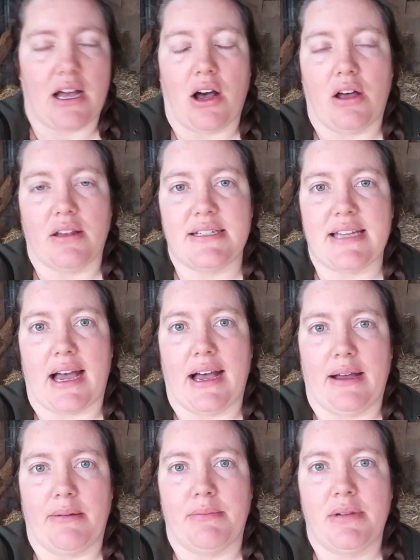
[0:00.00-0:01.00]
all the
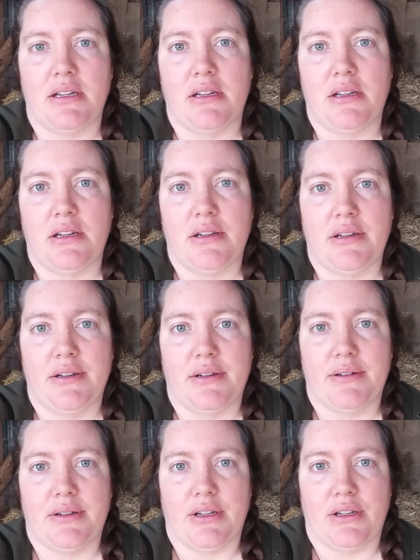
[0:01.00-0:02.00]
time
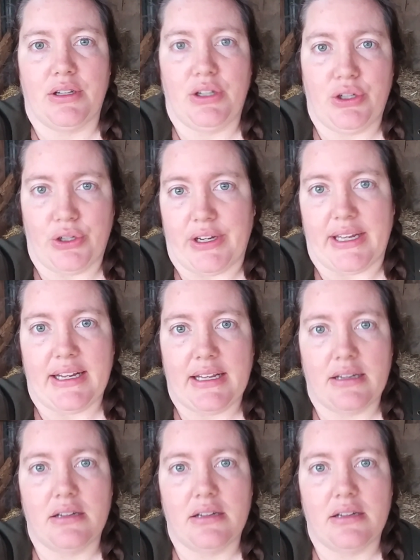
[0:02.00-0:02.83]
good.